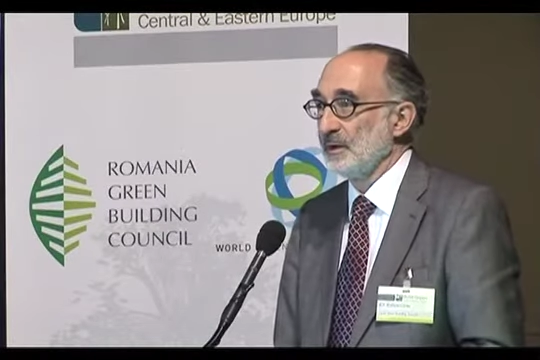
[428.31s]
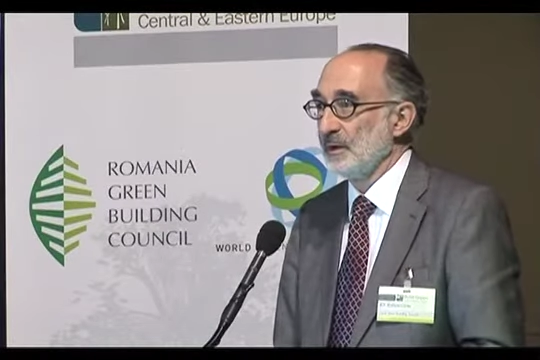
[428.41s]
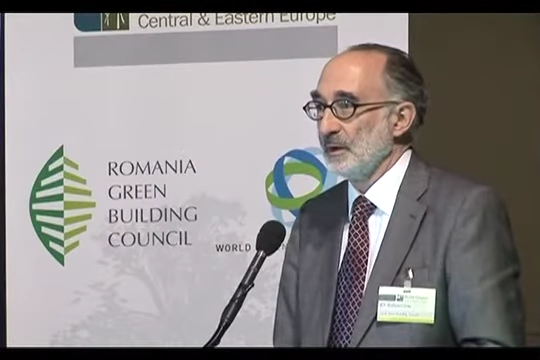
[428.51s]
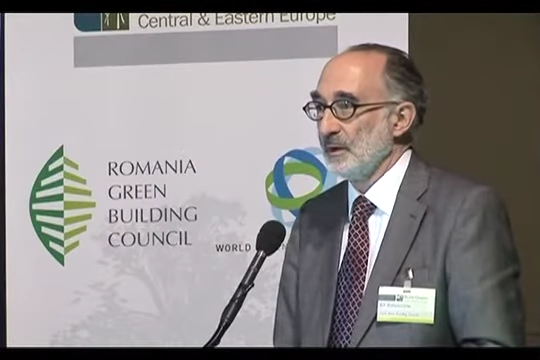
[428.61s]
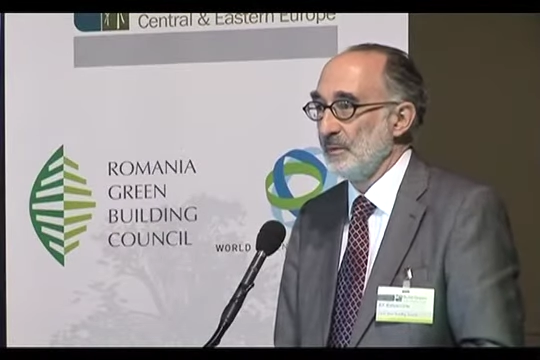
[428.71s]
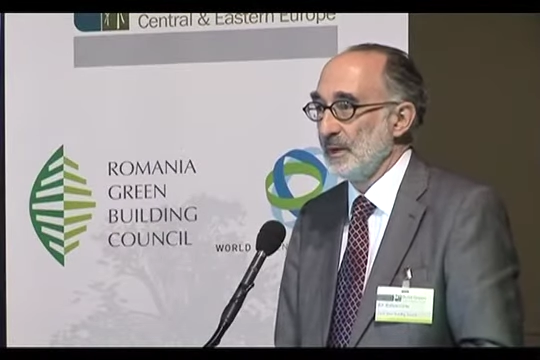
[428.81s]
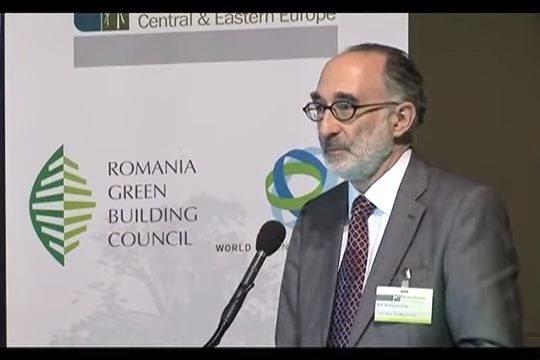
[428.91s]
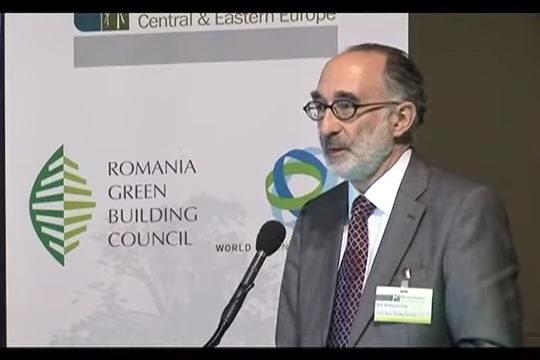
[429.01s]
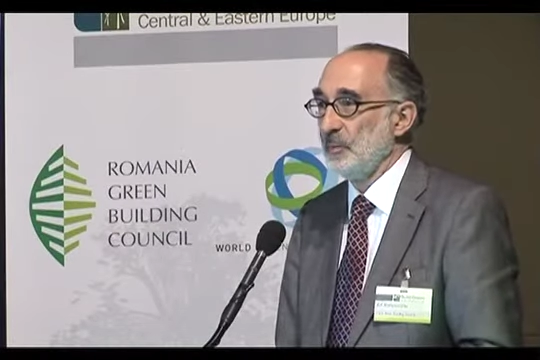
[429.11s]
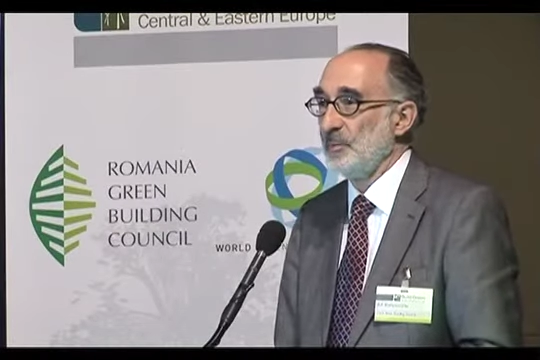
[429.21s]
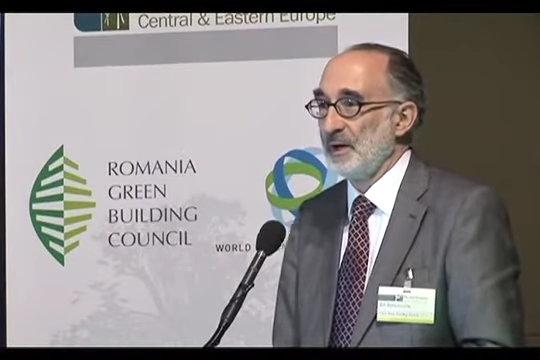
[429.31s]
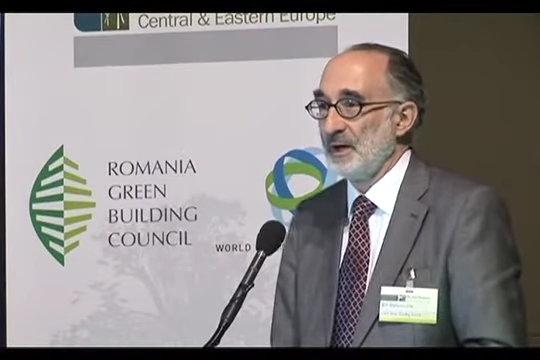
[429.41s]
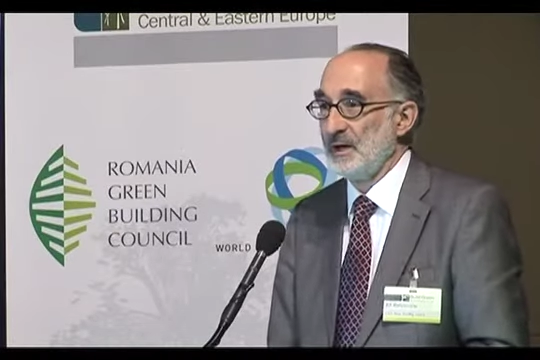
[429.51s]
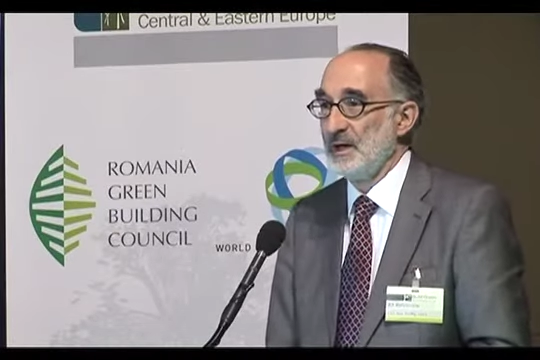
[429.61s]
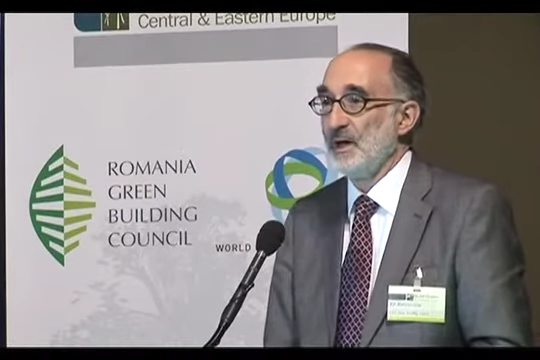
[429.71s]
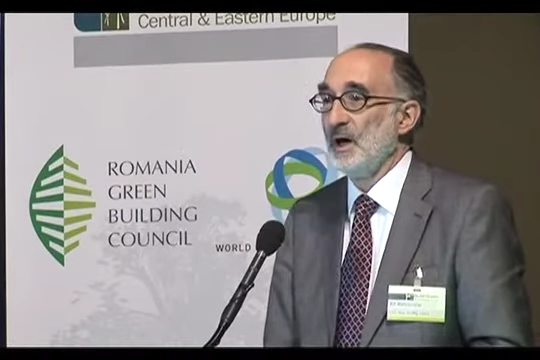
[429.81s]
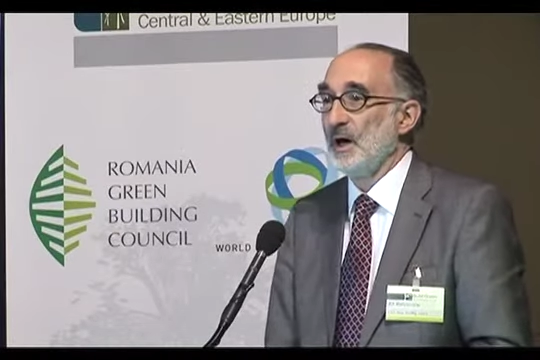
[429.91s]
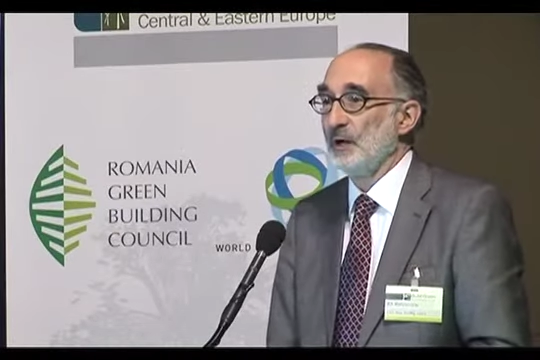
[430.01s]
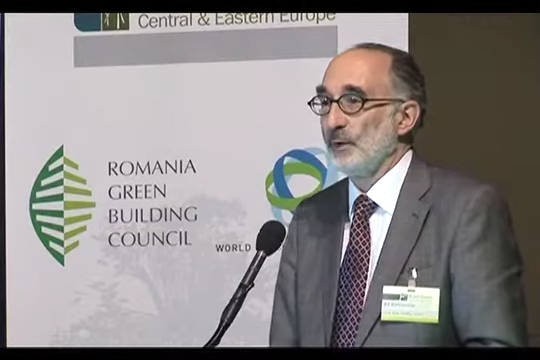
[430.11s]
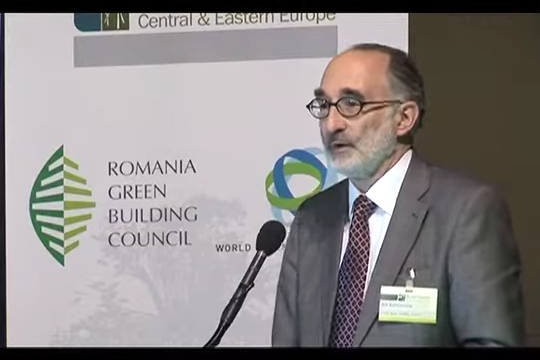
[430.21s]
and people pay
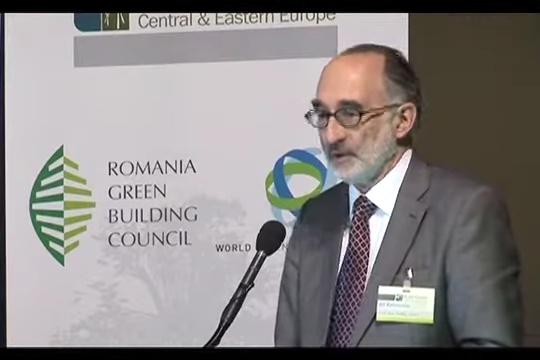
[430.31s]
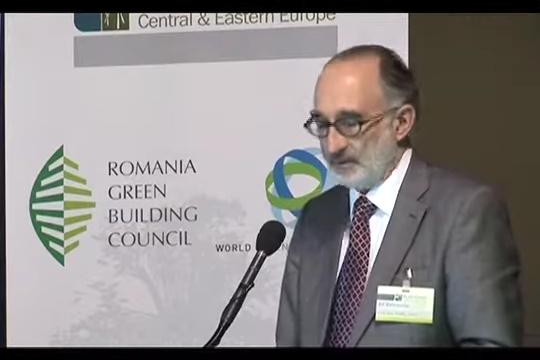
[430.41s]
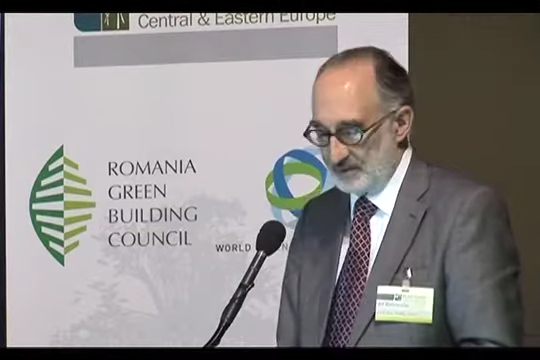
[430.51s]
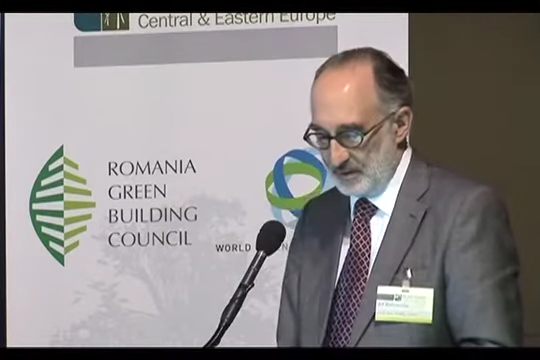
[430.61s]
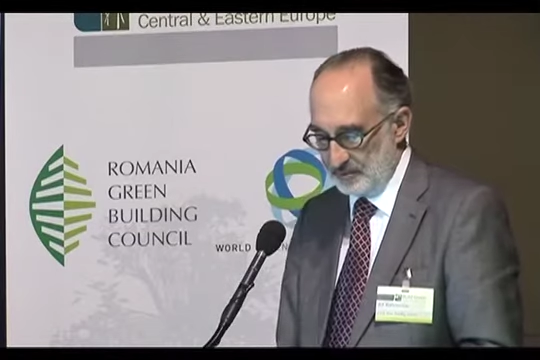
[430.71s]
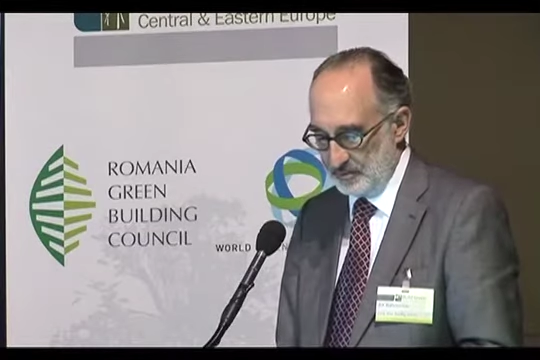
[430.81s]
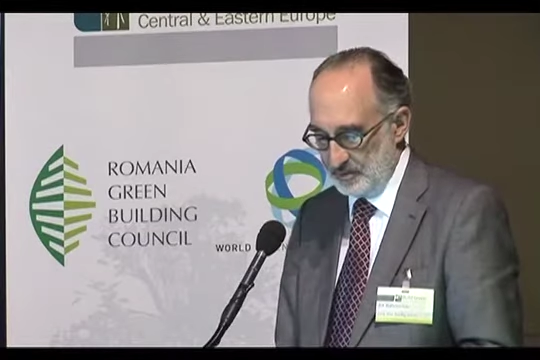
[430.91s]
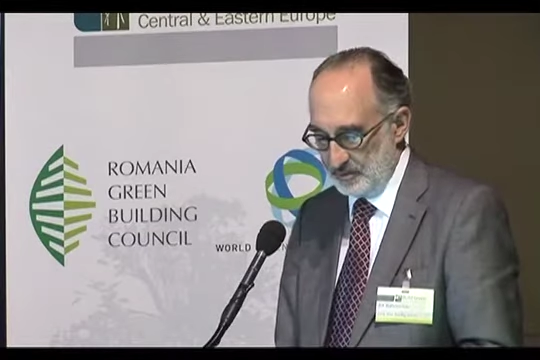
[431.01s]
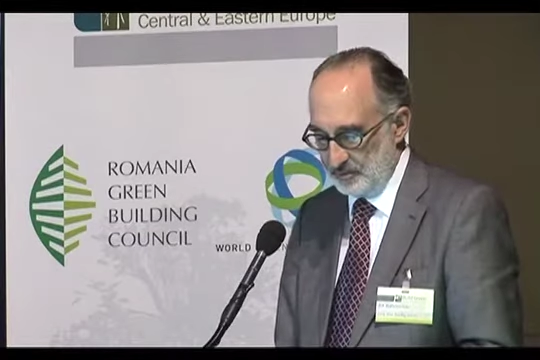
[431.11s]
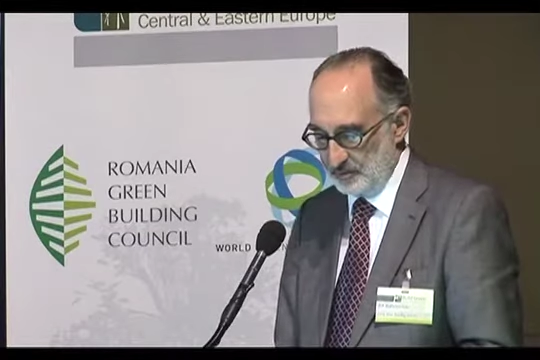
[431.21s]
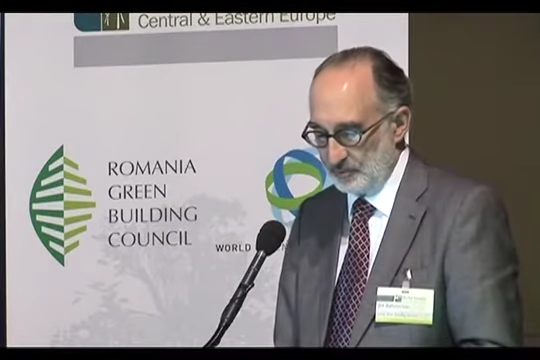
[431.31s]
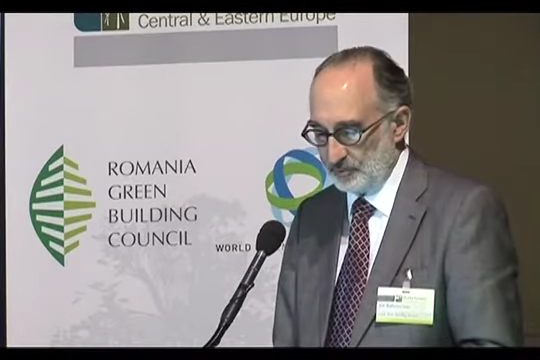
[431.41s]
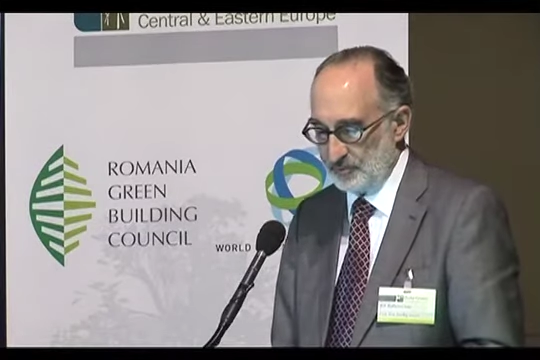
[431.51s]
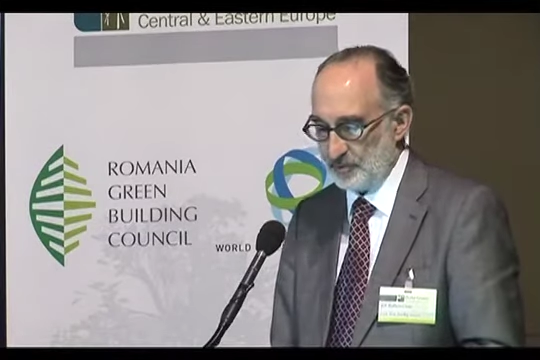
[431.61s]
a great deal of attention to these issues.